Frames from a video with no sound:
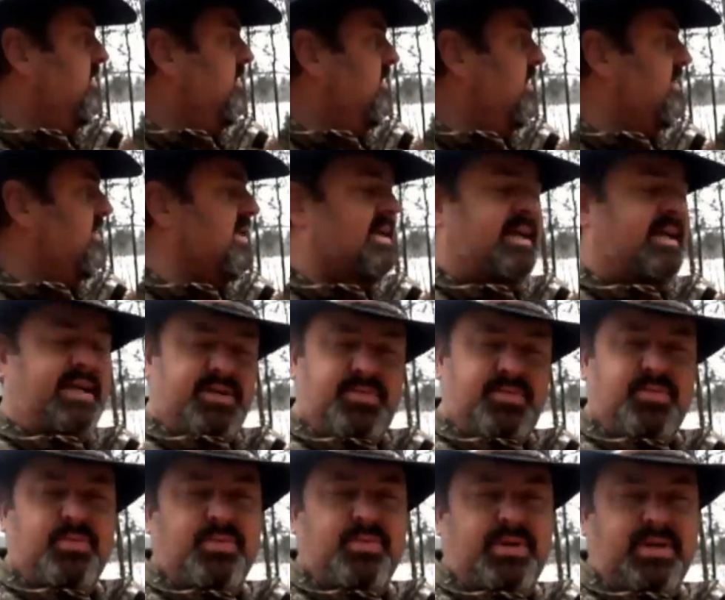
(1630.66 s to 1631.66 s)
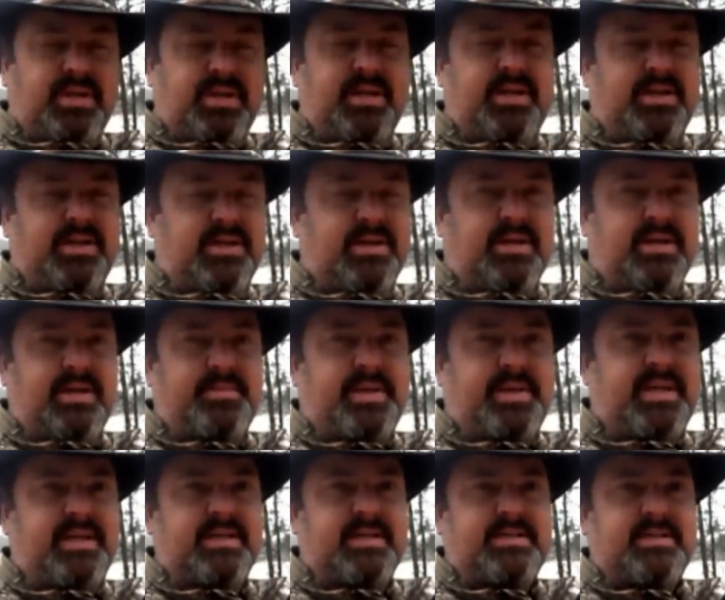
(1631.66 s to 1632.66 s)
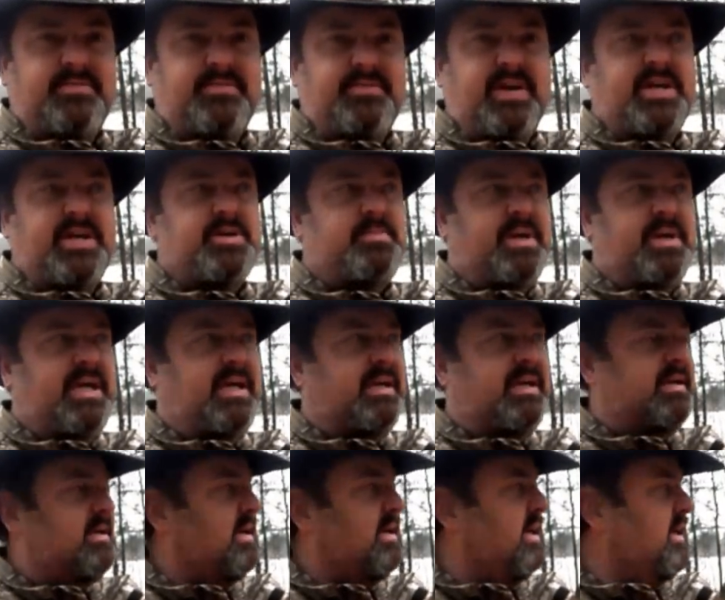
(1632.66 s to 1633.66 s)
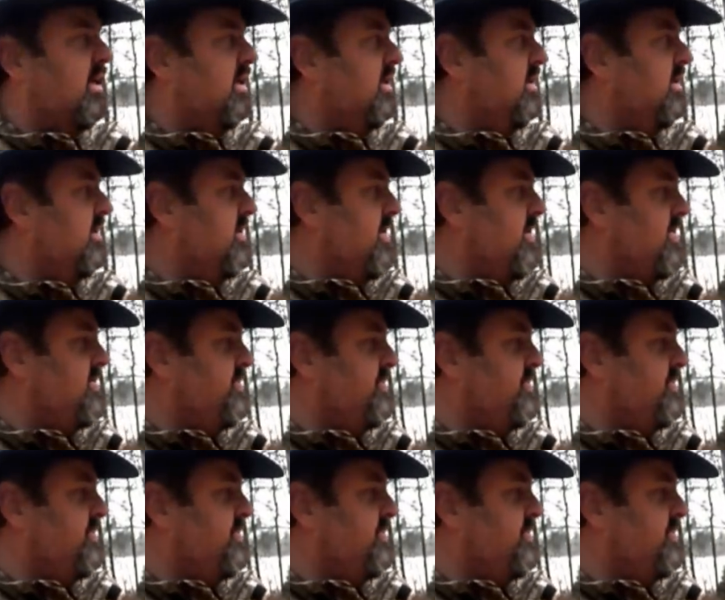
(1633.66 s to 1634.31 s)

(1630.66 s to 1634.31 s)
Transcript: I think it's really good. I mean, just fresh meat, and uh,